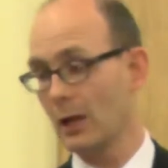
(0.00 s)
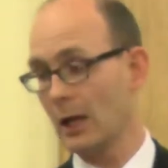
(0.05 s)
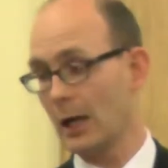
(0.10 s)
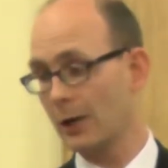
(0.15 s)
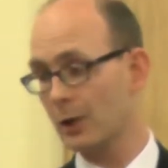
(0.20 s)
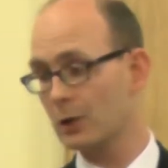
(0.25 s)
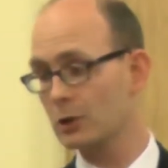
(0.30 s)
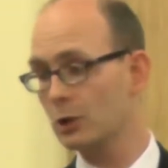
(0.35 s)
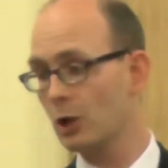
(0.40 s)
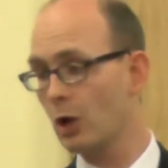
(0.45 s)

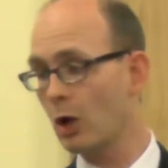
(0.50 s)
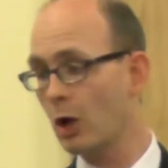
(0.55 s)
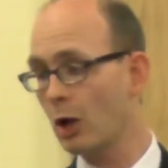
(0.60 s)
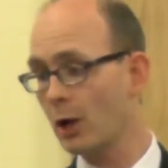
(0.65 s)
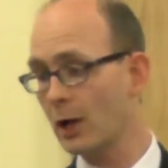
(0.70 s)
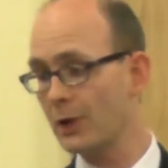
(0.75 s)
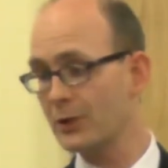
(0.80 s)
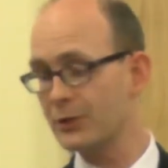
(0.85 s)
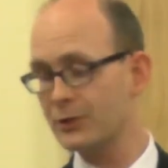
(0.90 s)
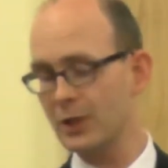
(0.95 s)
And as
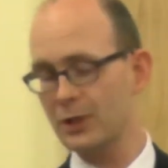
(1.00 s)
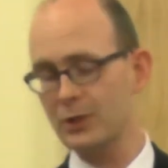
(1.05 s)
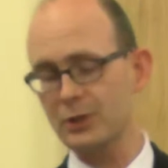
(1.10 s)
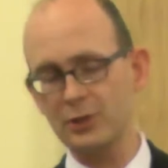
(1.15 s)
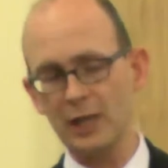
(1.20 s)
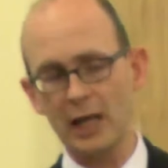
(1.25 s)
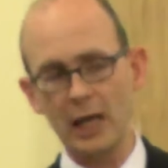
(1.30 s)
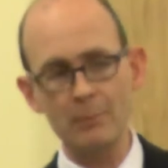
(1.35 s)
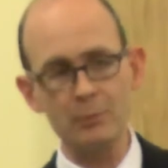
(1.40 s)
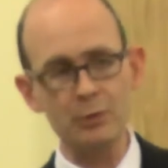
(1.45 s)
long as
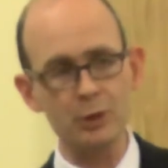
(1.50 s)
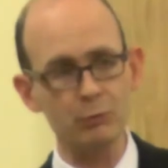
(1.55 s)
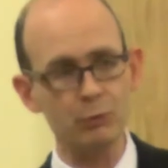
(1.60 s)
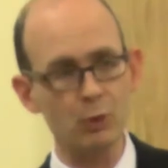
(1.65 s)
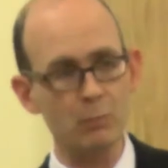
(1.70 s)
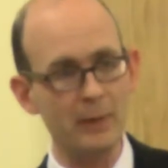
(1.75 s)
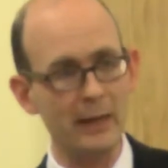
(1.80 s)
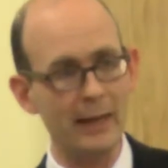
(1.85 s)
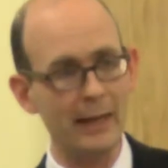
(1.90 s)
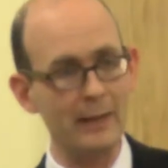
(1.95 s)
this Samson
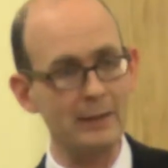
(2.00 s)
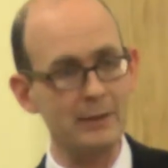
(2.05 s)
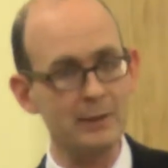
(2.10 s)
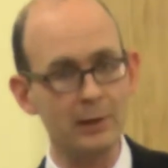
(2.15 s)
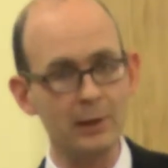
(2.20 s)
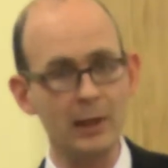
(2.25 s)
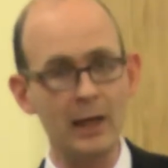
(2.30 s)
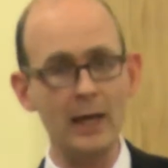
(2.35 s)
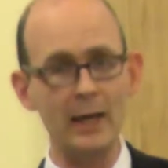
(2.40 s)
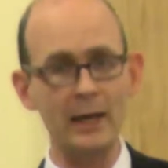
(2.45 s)
remains
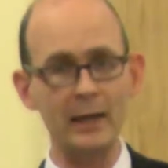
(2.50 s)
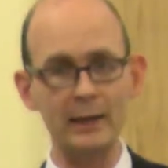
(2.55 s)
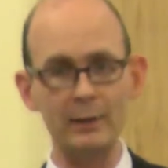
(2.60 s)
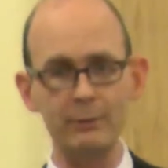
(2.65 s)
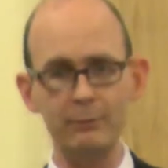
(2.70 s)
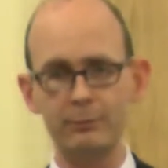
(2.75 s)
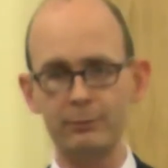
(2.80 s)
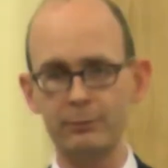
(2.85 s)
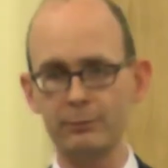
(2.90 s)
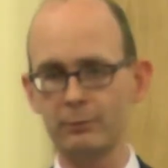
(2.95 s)

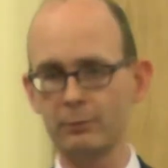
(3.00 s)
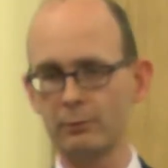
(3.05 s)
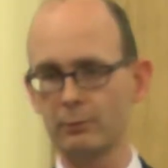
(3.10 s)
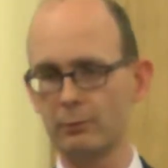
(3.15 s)
alive,